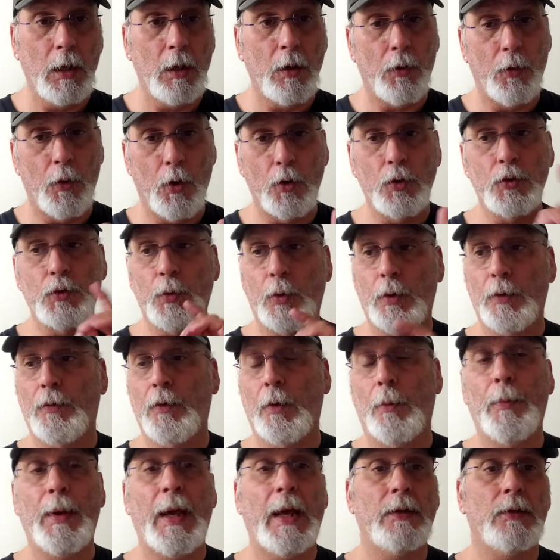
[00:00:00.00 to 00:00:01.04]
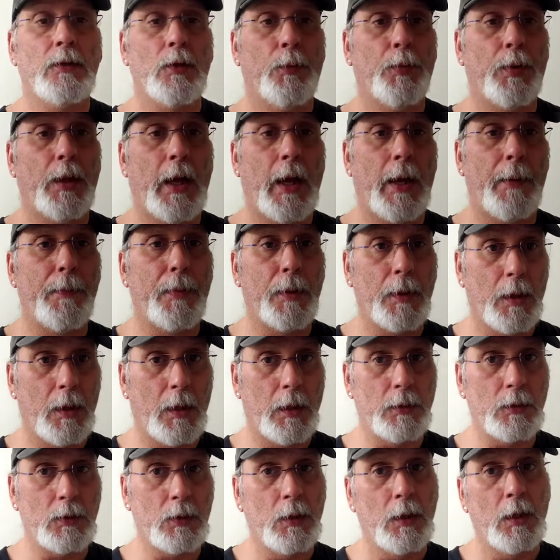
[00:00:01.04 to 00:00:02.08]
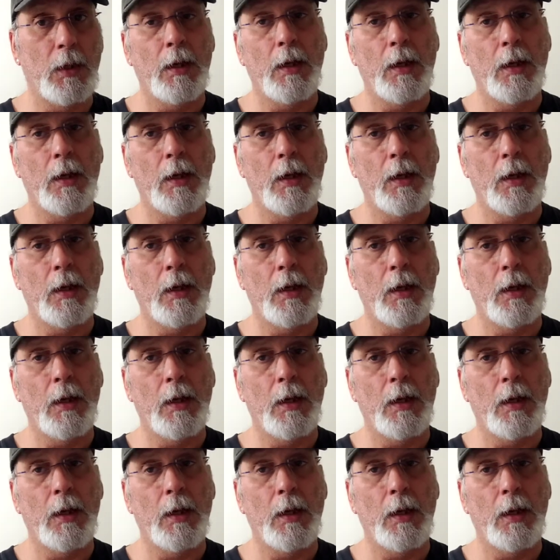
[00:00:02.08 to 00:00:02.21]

those were from Pet Supply Plus,